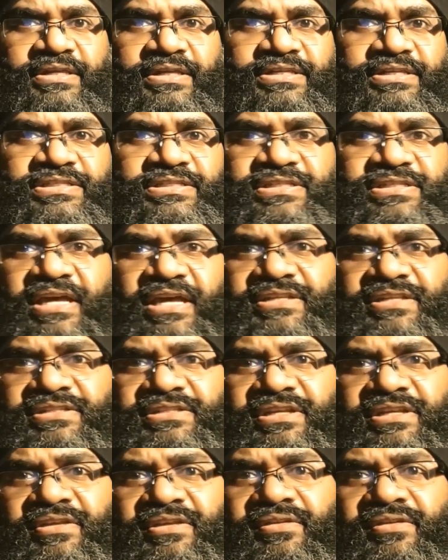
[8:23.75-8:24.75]

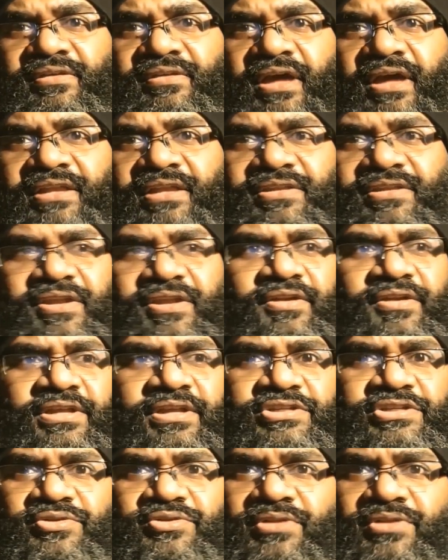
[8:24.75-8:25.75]
standing at nearly
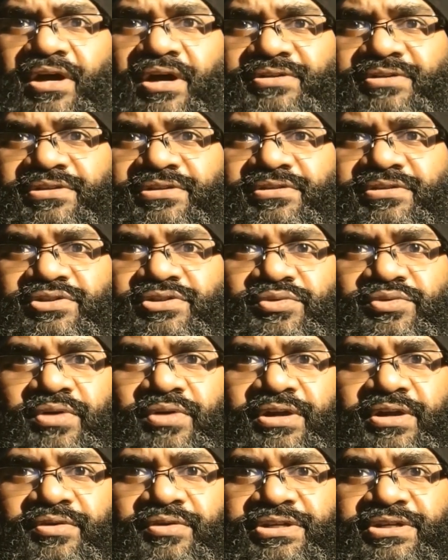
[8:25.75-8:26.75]

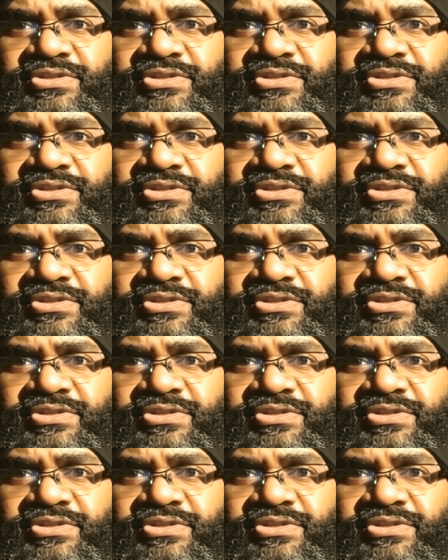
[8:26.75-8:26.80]
2,200